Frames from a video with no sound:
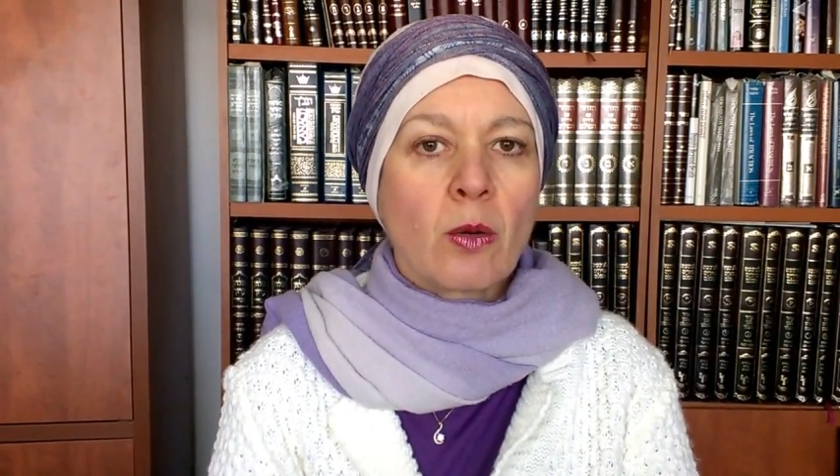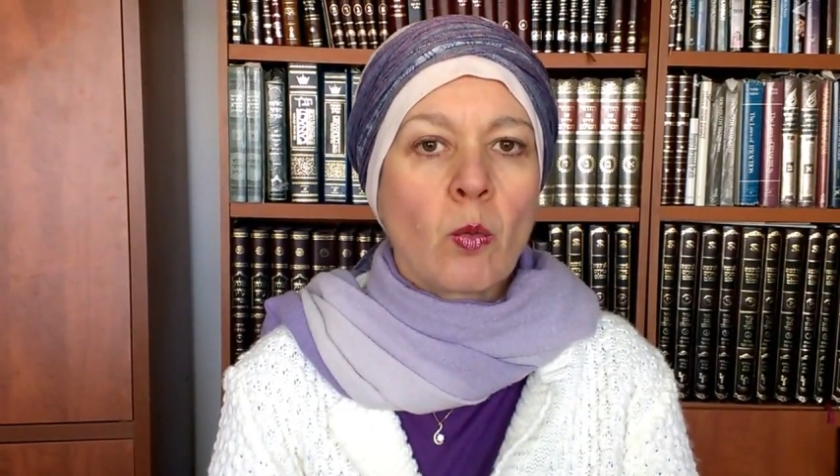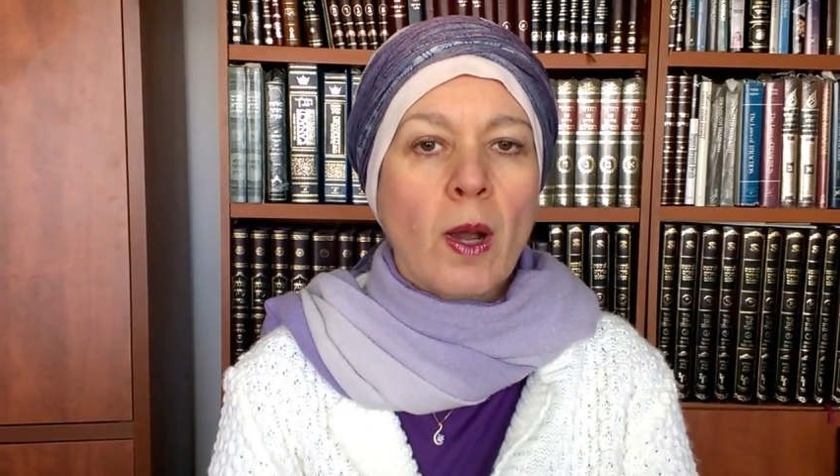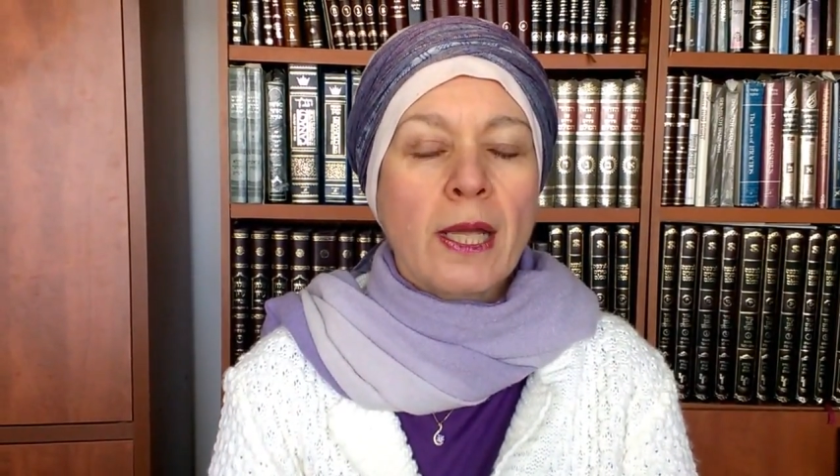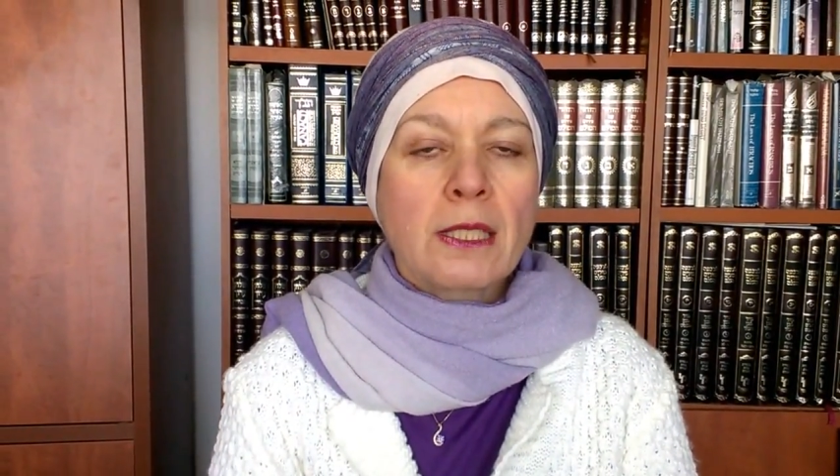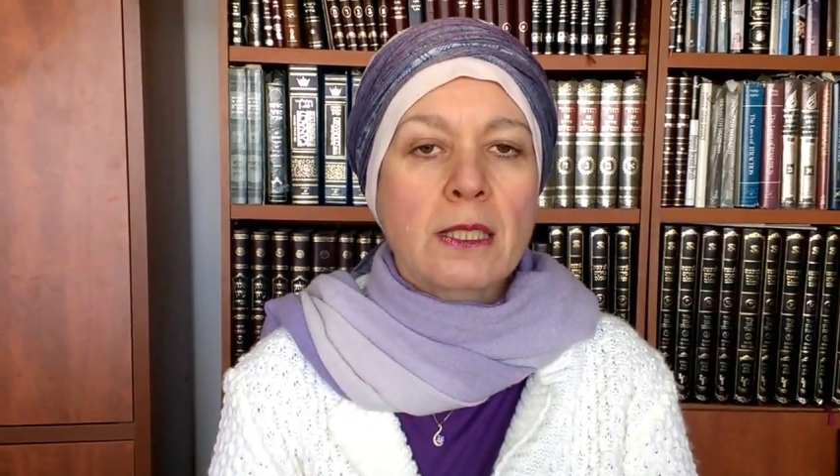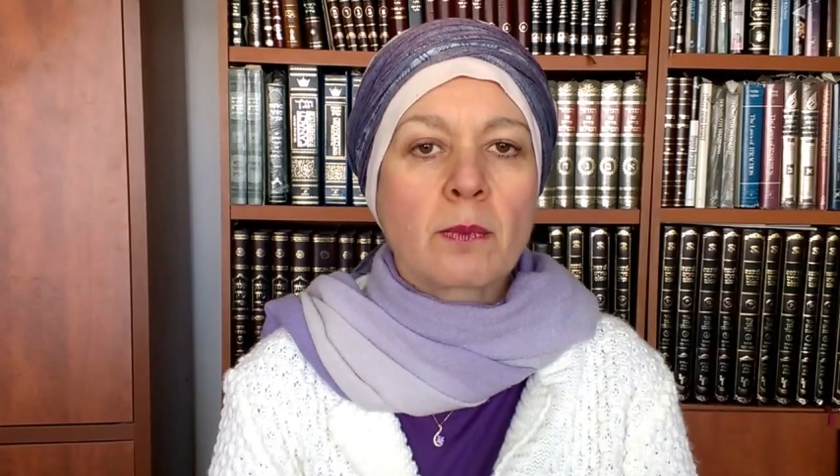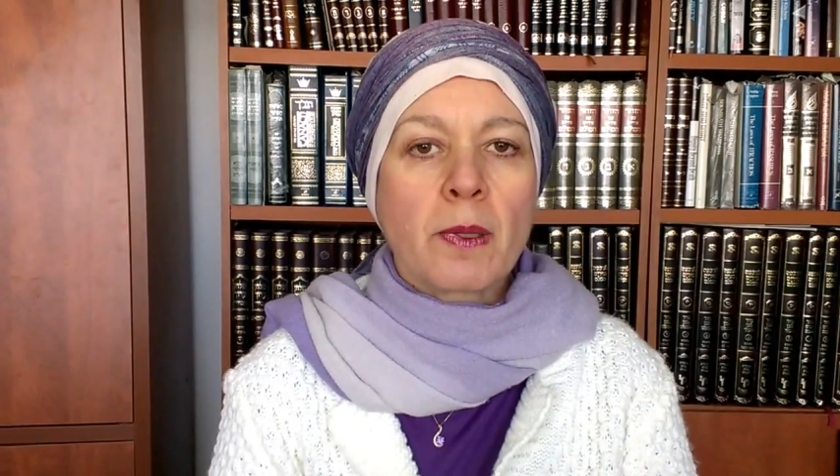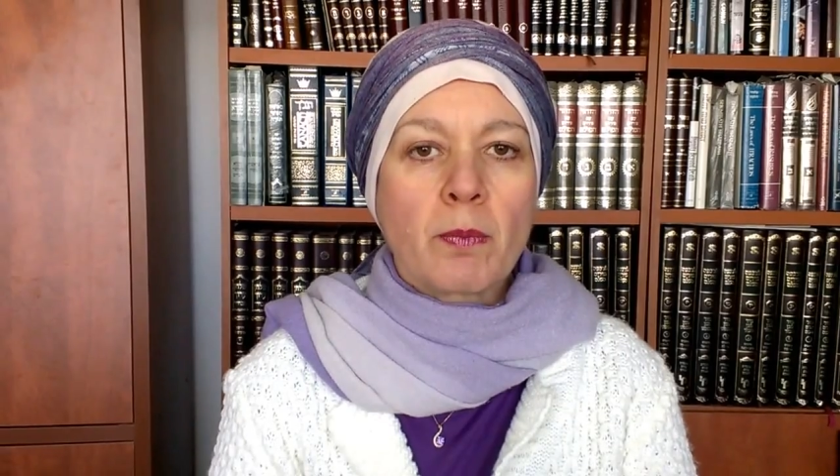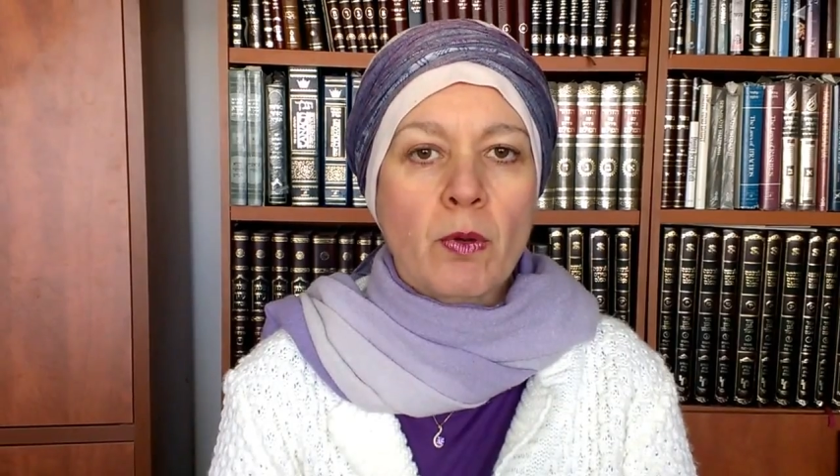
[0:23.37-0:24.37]
ways
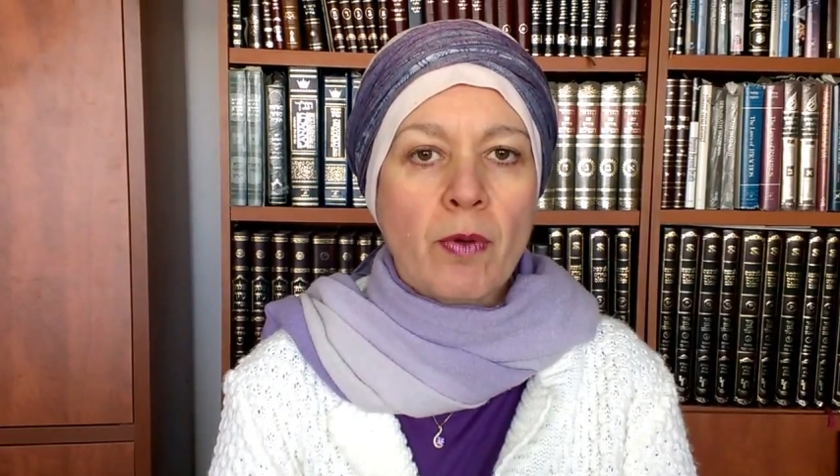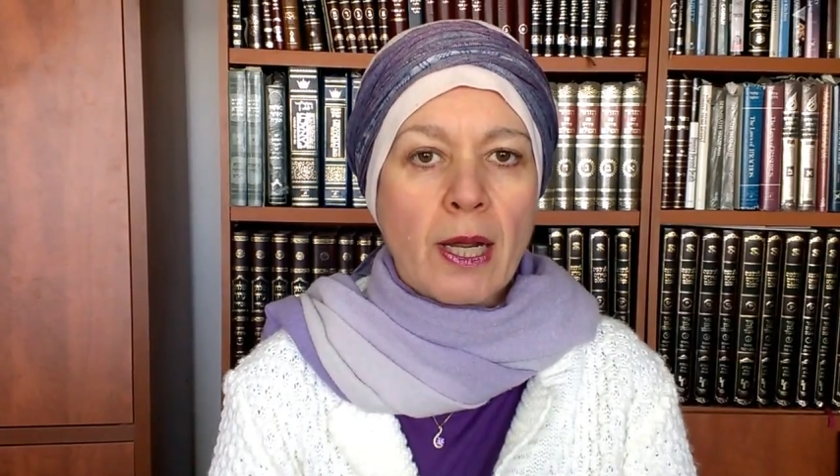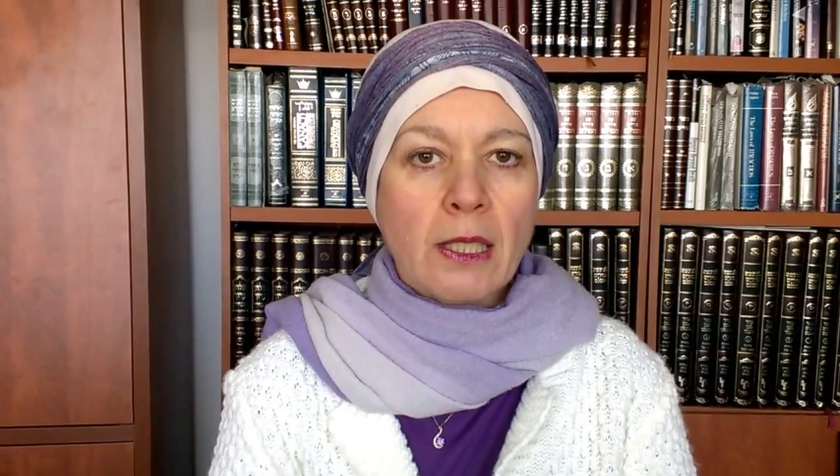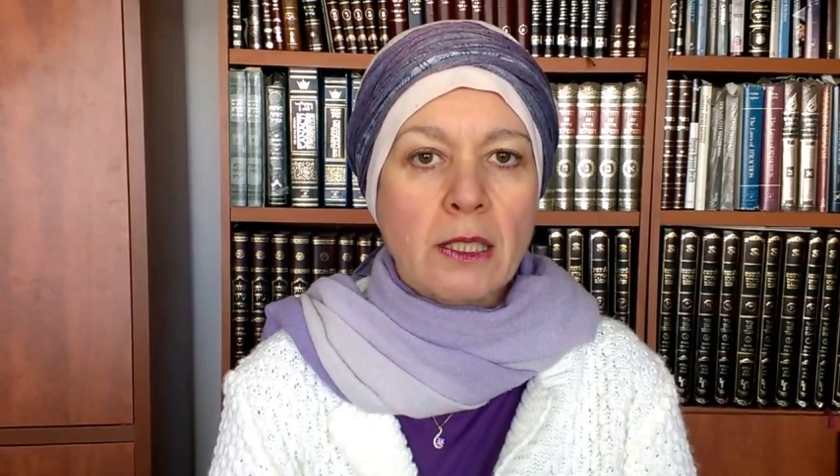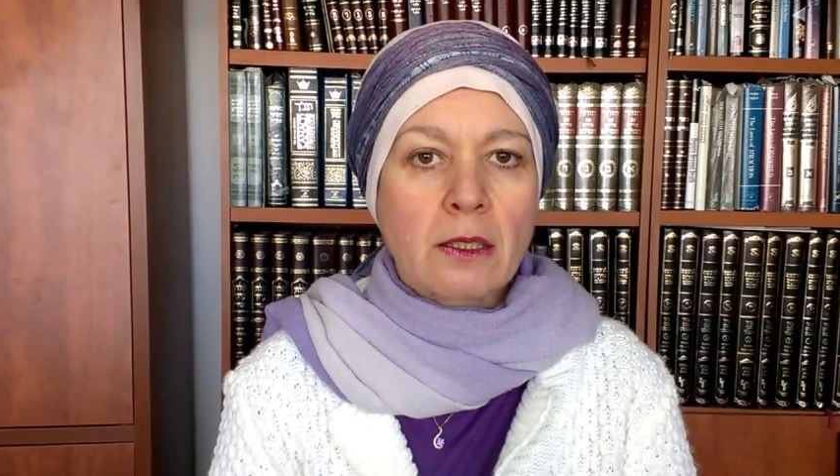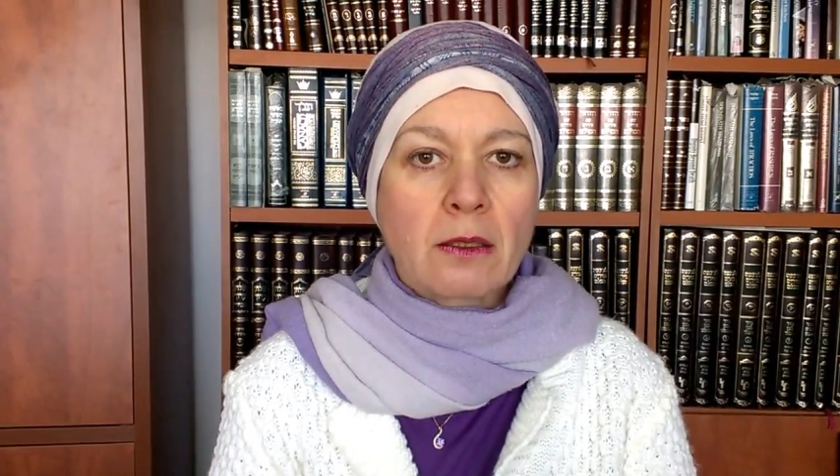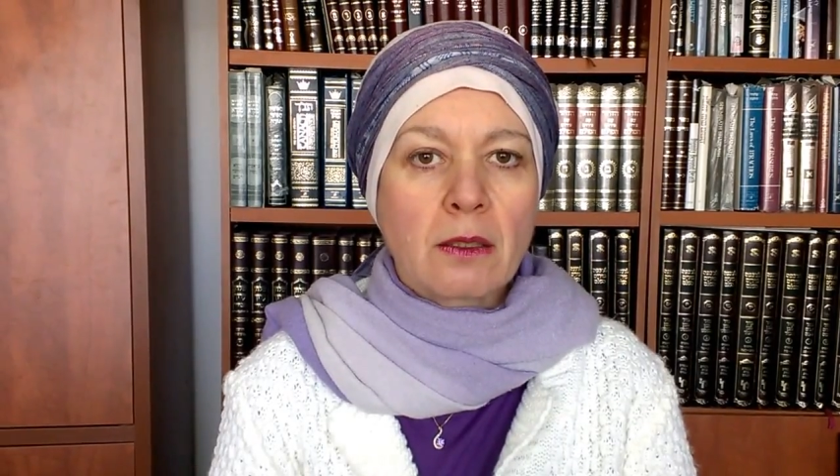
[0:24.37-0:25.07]
that people write.